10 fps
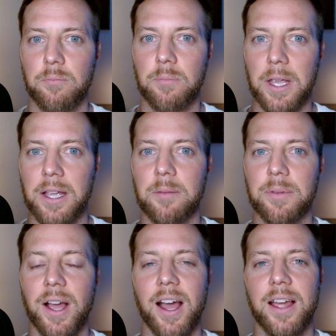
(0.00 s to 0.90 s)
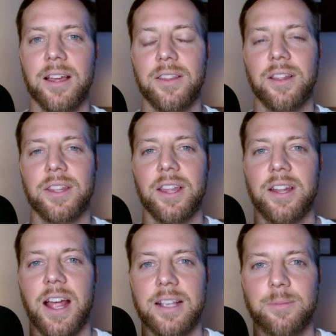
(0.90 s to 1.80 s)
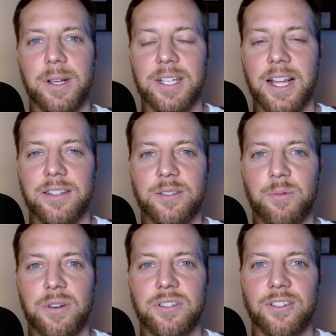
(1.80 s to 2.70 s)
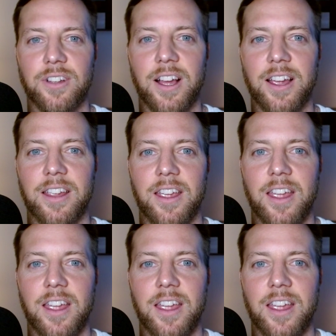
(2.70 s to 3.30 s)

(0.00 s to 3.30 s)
pickup guy, and on the other aspect I had the spiritual guy.